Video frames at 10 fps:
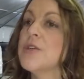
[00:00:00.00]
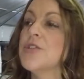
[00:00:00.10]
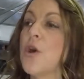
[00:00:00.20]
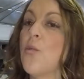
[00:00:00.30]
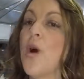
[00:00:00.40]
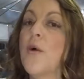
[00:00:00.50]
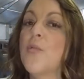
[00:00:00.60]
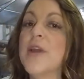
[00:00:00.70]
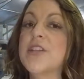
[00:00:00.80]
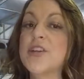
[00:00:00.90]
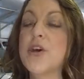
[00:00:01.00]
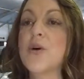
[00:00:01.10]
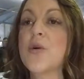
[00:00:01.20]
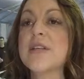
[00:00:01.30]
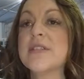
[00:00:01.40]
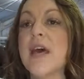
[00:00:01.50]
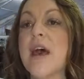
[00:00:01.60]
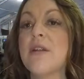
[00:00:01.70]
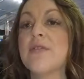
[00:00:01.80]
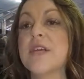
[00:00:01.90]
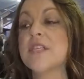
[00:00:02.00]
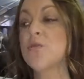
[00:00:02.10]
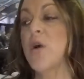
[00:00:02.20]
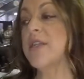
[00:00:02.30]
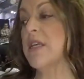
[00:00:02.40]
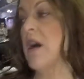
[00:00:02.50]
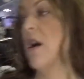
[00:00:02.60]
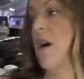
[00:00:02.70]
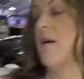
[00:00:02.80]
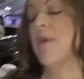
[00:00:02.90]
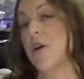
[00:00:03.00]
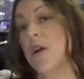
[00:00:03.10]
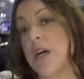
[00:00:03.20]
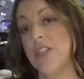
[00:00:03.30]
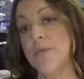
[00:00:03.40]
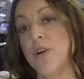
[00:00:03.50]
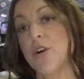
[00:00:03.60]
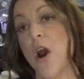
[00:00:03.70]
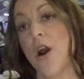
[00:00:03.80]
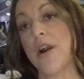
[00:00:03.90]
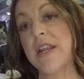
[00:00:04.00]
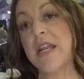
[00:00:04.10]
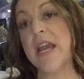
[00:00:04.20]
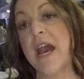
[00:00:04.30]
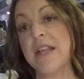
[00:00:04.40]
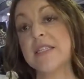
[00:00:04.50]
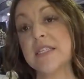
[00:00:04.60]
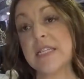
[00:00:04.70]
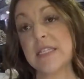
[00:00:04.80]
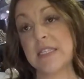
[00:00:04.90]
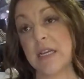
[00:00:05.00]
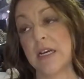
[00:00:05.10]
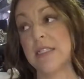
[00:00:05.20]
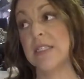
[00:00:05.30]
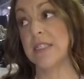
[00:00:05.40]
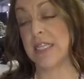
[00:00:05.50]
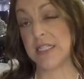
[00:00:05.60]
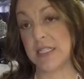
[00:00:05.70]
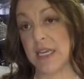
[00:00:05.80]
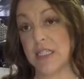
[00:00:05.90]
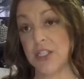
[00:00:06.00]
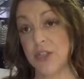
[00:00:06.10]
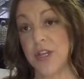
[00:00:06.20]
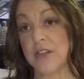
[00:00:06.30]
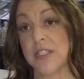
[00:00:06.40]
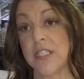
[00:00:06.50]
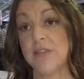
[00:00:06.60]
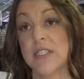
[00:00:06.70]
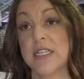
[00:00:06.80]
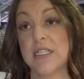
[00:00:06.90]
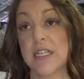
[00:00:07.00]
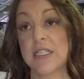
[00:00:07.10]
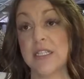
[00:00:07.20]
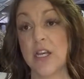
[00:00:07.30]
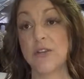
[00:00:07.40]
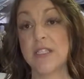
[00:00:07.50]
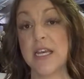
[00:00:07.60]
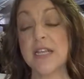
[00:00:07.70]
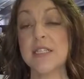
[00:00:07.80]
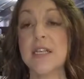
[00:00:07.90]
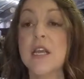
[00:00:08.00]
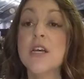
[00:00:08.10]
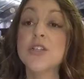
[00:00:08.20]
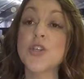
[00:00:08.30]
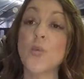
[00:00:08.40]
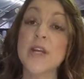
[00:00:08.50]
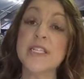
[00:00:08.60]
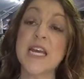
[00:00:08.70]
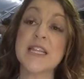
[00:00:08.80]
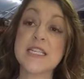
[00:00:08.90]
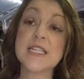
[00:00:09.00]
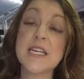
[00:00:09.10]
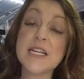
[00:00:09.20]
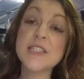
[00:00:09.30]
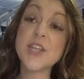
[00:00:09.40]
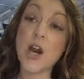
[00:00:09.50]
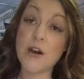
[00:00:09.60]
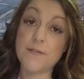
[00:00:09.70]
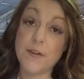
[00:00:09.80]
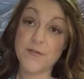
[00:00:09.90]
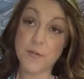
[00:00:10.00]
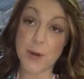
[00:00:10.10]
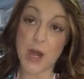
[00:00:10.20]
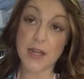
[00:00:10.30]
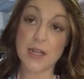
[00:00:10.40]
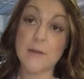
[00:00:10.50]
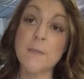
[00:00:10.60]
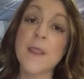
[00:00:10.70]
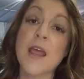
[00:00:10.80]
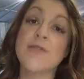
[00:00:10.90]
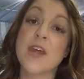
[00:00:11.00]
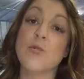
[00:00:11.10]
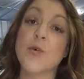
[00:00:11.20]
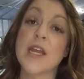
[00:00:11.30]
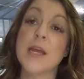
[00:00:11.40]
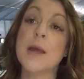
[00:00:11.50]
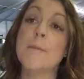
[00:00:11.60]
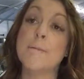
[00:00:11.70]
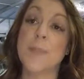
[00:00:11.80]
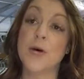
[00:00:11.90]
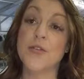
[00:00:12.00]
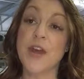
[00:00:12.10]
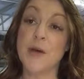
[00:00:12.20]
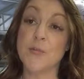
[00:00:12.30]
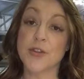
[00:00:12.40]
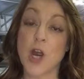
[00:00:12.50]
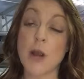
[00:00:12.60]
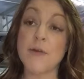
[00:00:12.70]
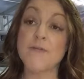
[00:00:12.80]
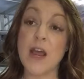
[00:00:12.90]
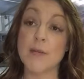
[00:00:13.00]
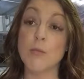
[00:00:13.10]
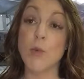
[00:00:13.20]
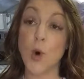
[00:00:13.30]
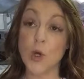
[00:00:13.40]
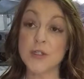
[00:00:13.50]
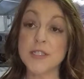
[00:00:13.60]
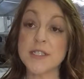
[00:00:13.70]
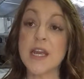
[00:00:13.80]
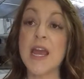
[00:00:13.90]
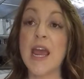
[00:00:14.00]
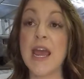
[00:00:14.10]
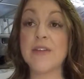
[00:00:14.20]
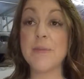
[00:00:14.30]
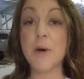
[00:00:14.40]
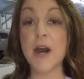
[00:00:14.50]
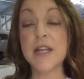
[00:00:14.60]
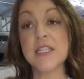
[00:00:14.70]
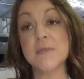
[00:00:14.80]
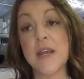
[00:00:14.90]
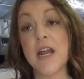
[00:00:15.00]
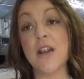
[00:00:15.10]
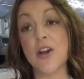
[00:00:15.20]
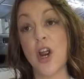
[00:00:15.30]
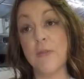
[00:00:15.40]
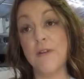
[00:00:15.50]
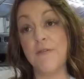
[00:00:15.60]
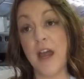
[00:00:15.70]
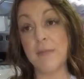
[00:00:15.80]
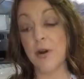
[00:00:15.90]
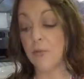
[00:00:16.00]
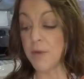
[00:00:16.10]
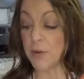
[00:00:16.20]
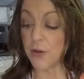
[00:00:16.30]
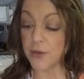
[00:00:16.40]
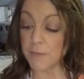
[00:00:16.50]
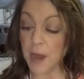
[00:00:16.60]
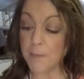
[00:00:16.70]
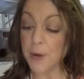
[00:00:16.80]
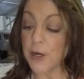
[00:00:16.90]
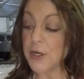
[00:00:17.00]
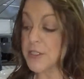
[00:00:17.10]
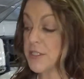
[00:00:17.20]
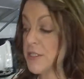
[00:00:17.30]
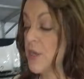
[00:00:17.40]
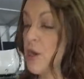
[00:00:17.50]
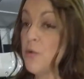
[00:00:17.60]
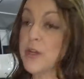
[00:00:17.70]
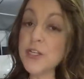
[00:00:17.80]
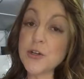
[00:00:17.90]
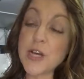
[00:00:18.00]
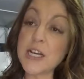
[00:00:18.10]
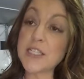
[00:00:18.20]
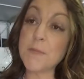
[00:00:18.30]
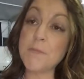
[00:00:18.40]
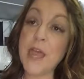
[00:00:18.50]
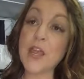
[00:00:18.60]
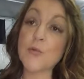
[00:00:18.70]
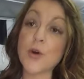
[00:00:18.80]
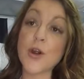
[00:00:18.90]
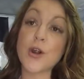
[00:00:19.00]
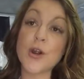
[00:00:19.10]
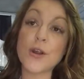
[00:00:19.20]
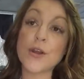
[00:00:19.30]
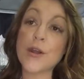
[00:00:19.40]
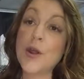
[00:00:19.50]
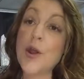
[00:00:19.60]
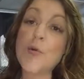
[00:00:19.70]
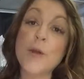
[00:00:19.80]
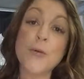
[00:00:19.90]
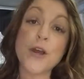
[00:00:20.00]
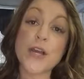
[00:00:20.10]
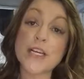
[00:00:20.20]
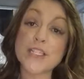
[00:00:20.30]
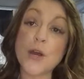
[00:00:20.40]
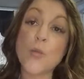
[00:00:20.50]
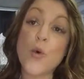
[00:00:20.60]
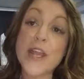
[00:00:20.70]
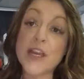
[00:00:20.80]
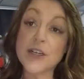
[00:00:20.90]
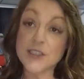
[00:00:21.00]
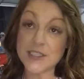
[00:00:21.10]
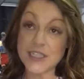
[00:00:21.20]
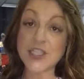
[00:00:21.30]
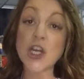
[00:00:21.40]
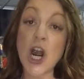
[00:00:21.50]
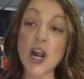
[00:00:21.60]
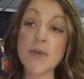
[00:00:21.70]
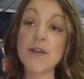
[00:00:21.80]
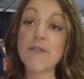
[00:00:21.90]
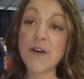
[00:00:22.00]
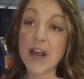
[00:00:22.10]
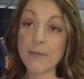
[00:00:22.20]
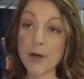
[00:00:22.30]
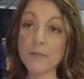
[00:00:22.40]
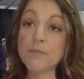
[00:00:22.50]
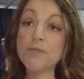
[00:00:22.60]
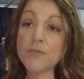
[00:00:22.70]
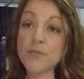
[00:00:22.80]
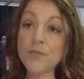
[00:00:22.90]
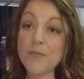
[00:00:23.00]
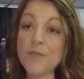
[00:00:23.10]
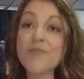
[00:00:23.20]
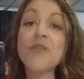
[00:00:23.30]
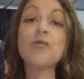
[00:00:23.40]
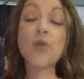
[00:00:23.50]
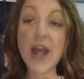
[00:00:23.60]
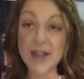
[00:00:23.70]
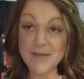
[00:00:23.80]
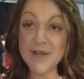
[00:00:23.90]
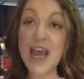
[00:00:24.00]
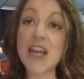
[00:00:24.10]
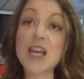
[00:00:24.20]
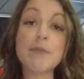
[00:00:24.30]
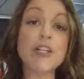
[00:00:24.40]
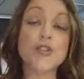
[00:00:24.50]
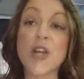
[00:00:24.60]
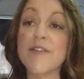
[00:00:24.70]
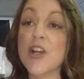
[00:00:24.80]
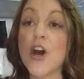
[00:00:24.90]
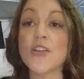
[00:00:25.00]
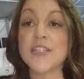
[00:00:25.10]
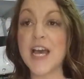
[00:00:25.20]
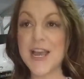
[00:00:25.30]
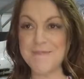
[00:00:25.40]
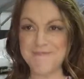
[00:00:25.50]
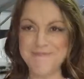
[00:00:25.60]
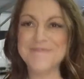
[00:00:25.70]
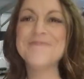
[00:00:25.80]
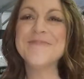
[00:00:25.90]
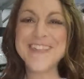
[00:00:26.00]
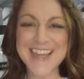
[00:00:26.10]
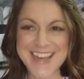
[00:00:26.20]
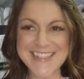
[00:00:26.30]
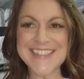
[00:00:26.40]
So what we do is that this was a customer car, and he had a C6, 2007 C6, Z06. So we take the skins off of the body, and then we build them with carbon fiber molds, and the body is made out of carbon fiber. We build the bumpers, we do custom paint work, we put custom wheels. It's carbon fiber. Right, and it can be driven all the time. Yes.